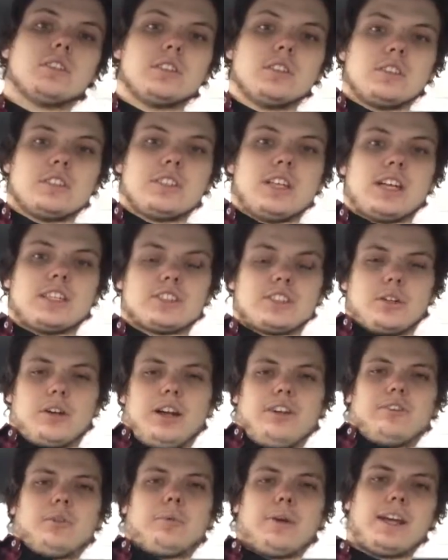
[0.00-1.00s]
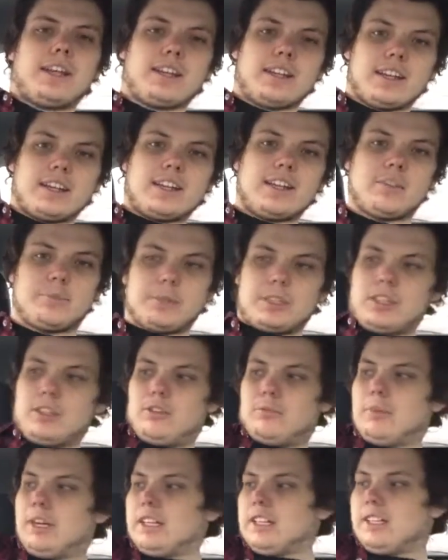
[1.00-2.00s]
yeah, so every payday I've been
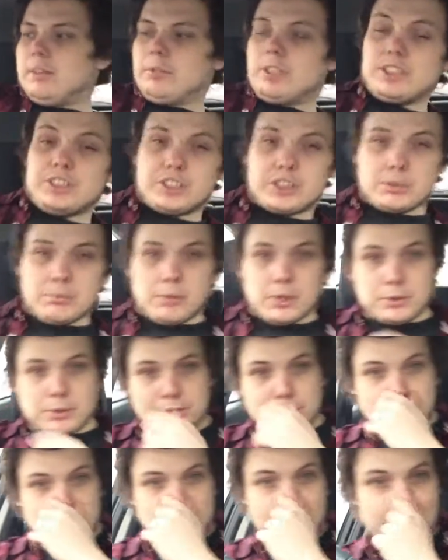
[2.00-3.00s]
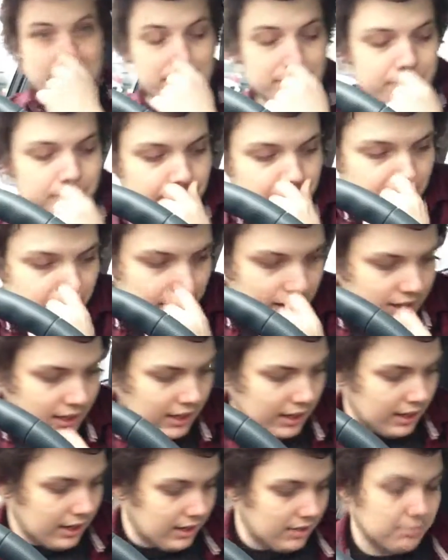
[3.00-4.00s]
going back there, but this is the most I've spent.
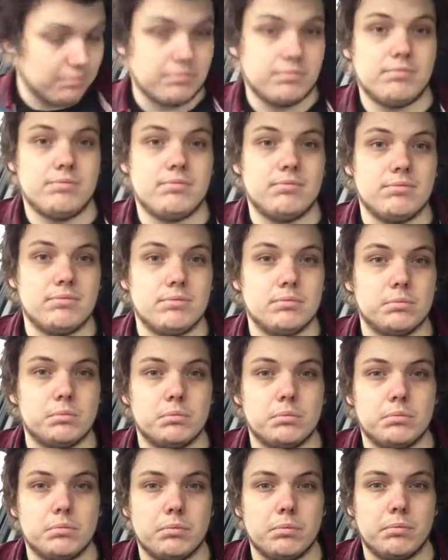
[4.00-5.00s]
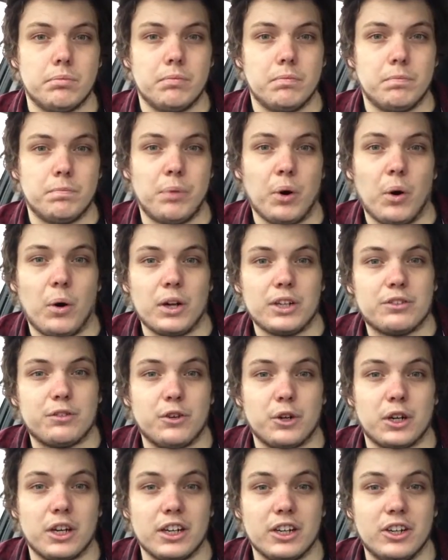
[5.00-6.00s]
But it's
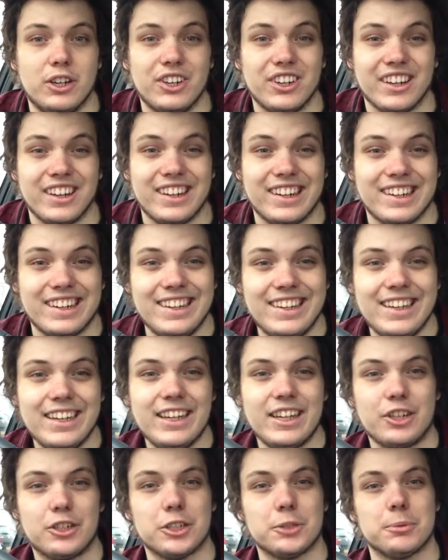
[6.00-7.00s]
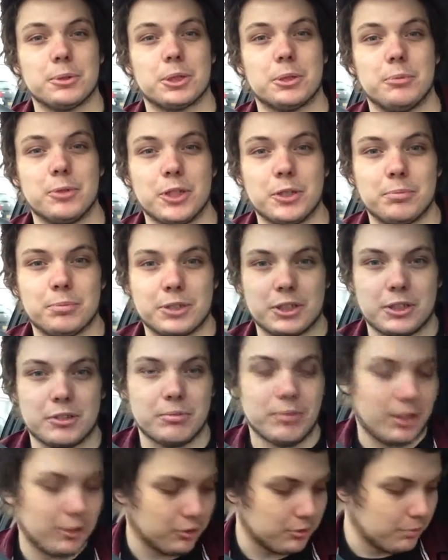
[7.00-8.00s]
fucking good, isn't it? Christmas coming up, so
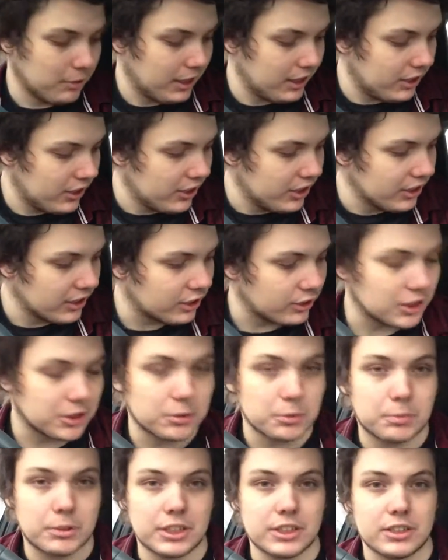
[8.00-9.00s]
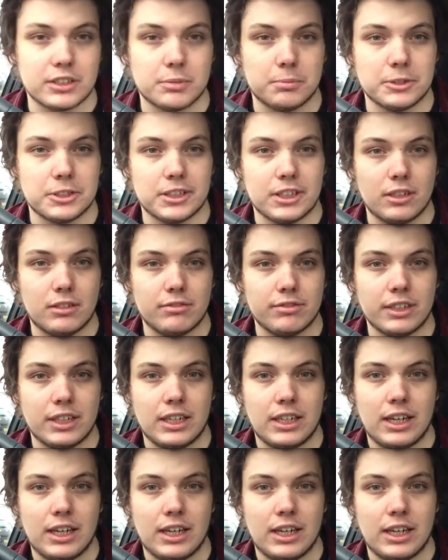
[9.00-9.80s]
that was my early Christmas present to myself.